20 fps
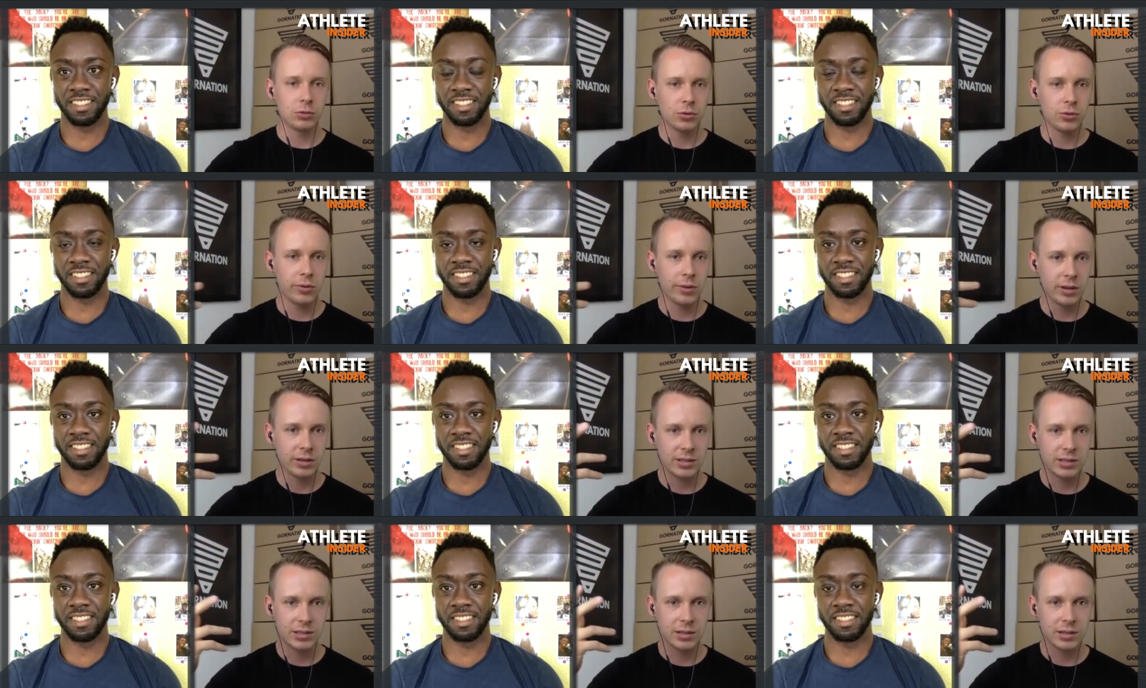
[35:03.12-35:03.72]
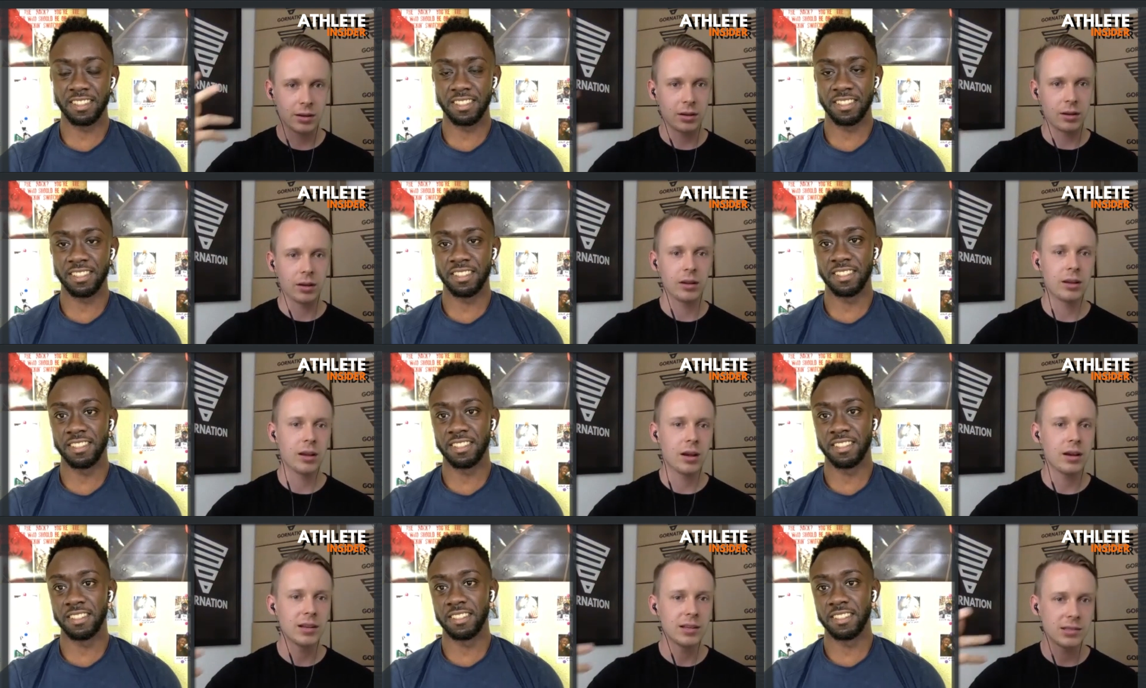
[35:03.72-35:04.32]
Speaker 1: to this uh,
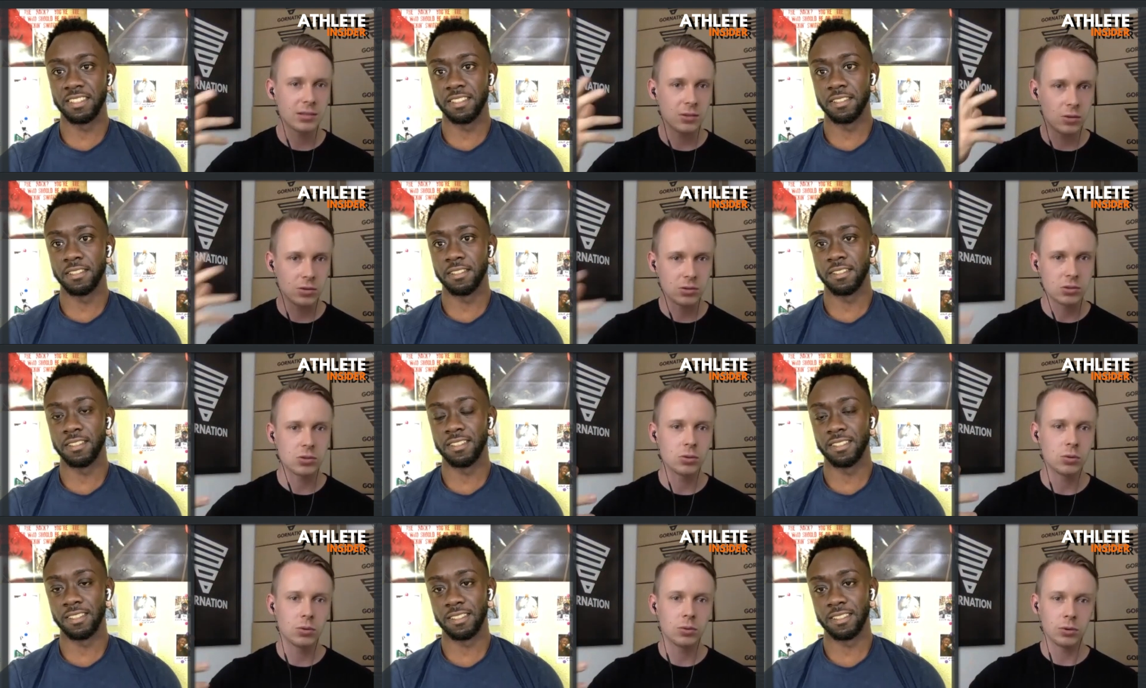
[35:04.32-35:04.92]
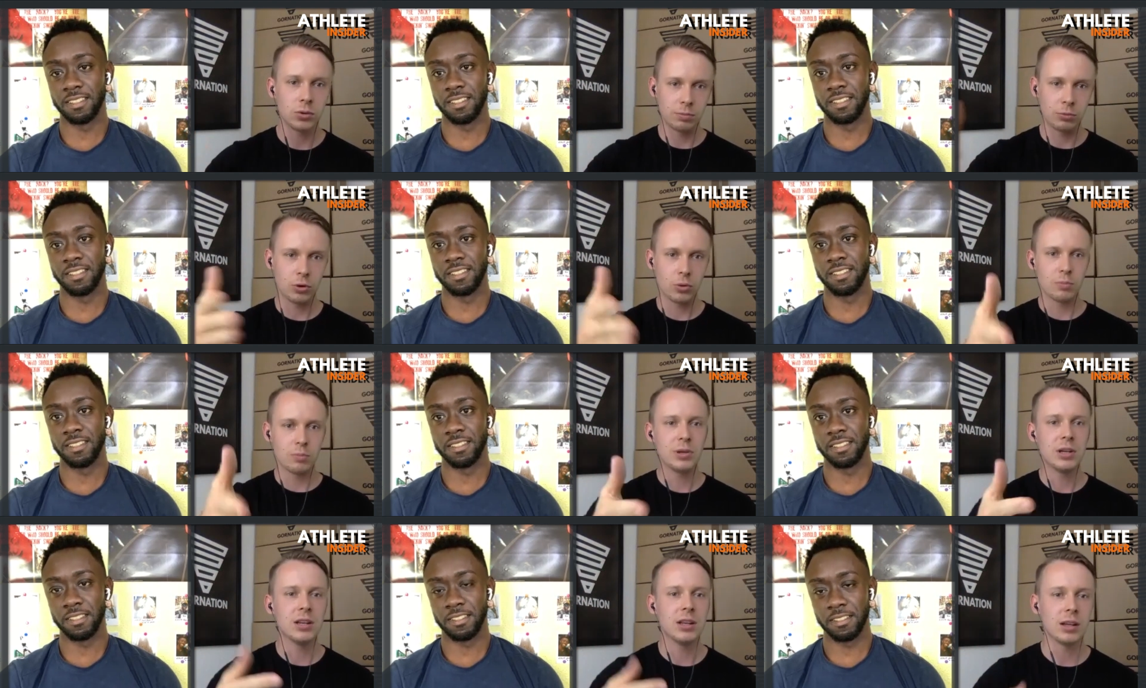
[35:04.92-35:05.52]
guys also
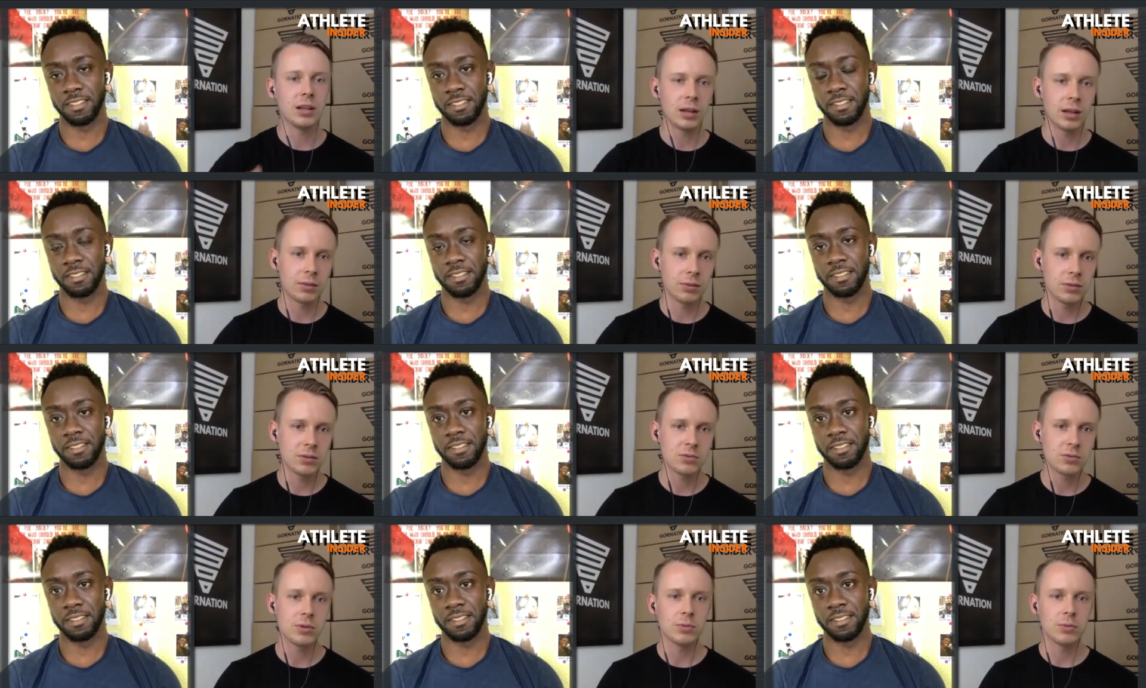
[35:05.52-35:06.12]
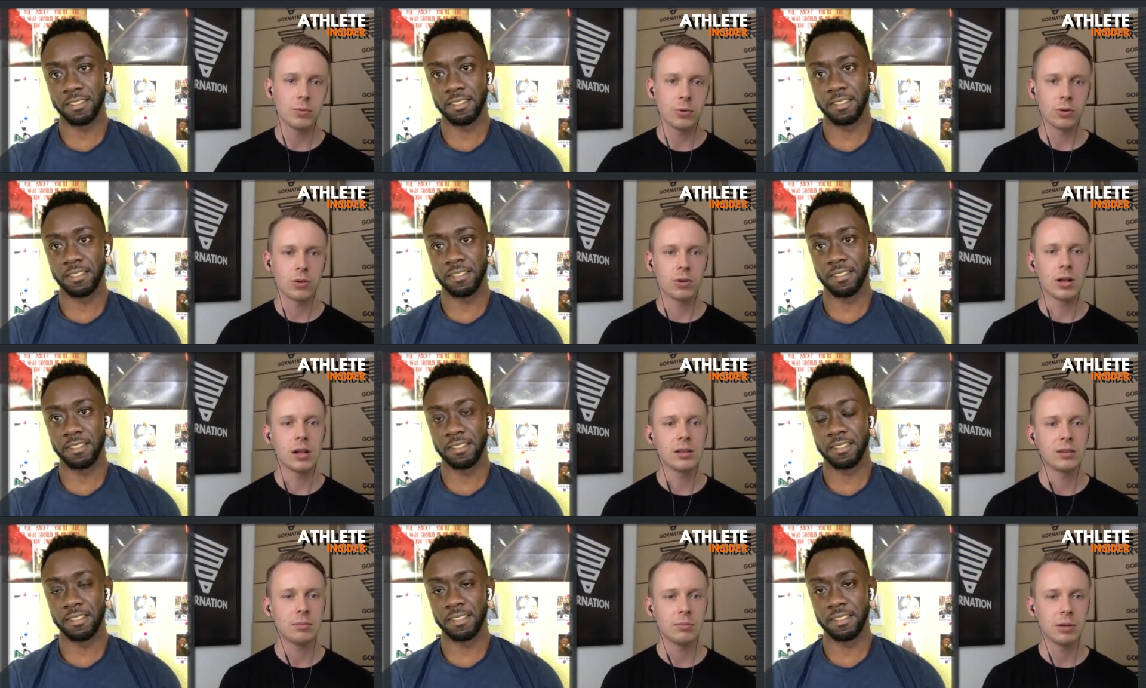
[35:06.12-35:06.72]
competing at the street
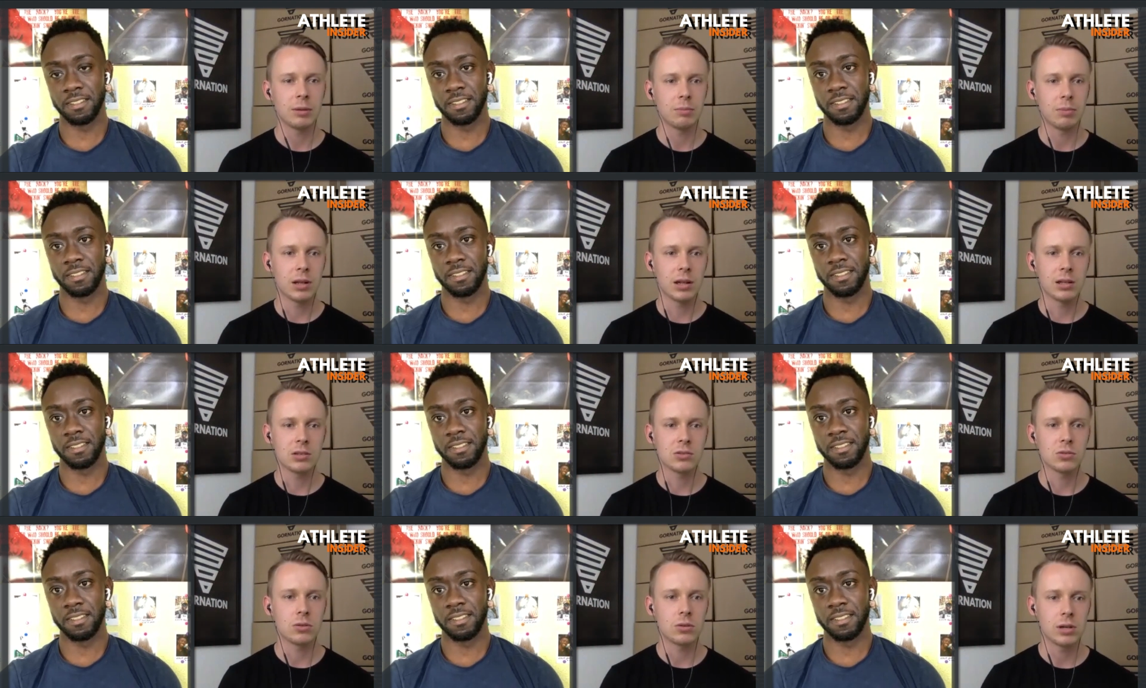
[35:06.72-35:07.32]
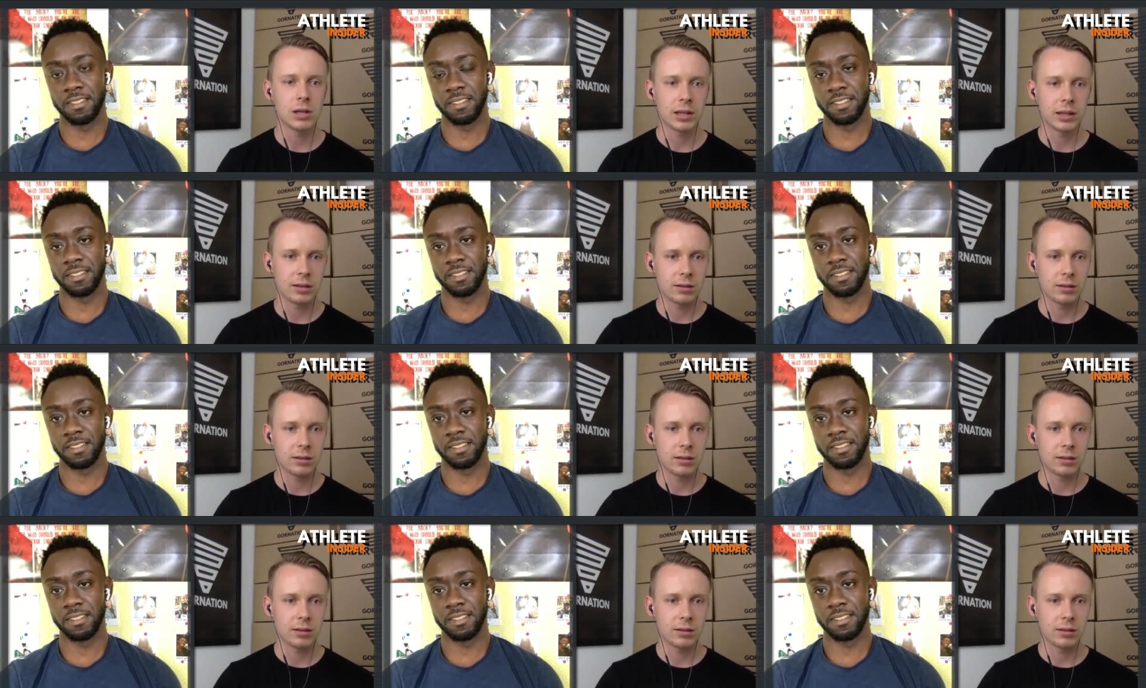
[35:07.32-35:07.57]
workout ultimate battles or like